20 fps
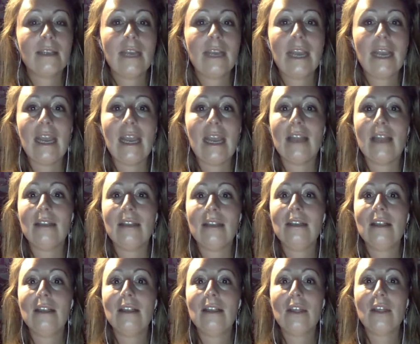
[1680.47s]
And
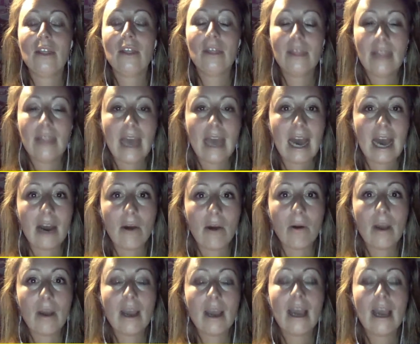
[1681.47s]

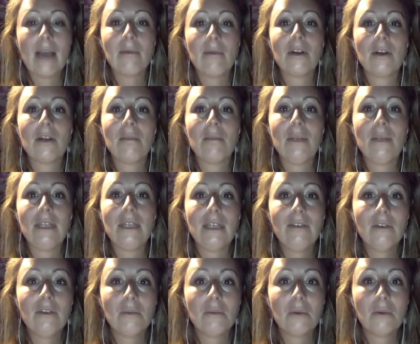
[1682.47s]
now I'm going to be
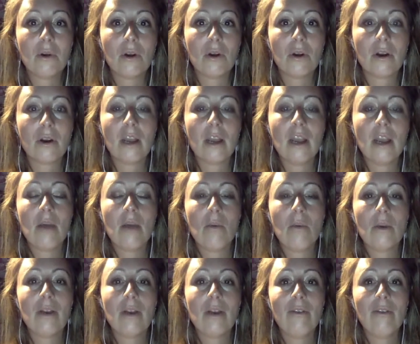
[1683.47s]
even more.
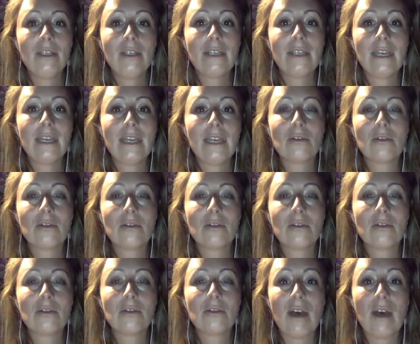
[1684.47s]
Whatever it takes to
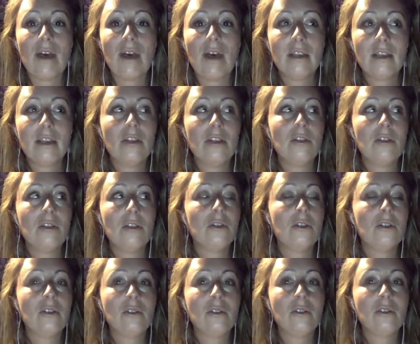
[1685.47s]
have fun,
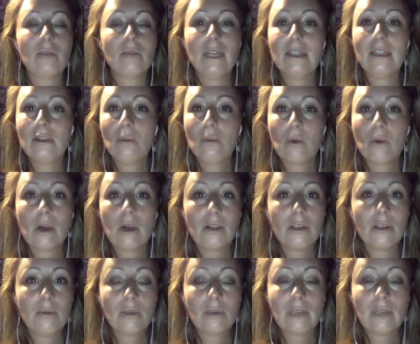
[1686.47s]
to create the
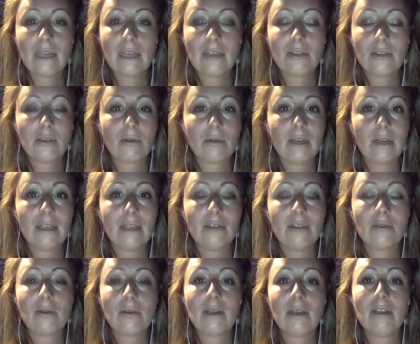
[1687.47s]
world you would like to
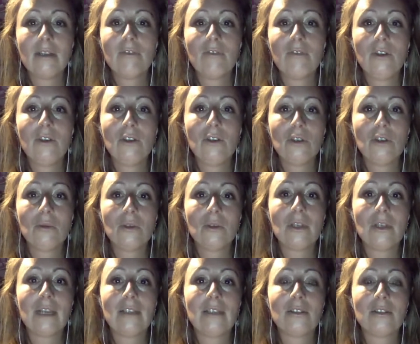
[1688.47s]
create the future we
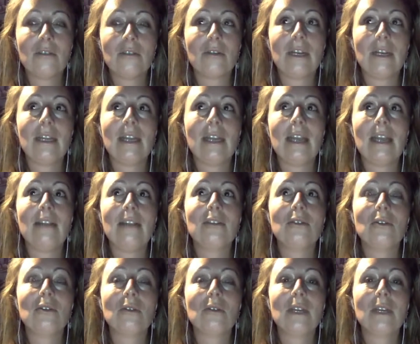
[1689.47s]
would like to create, and
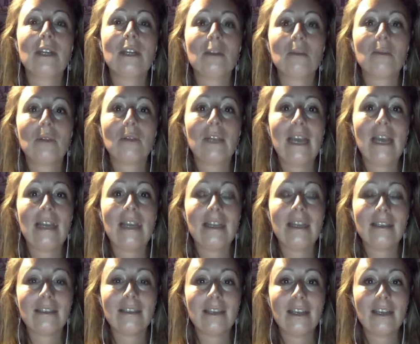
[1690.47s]
to create our
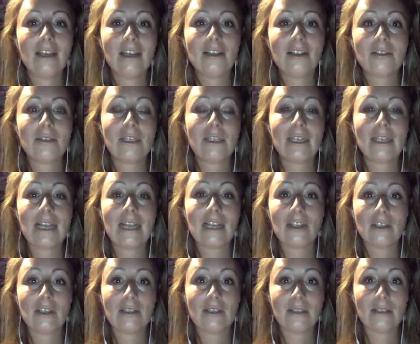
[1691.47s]
planet so it can
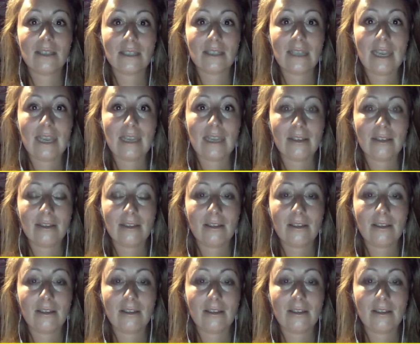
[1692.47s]
actually sustain.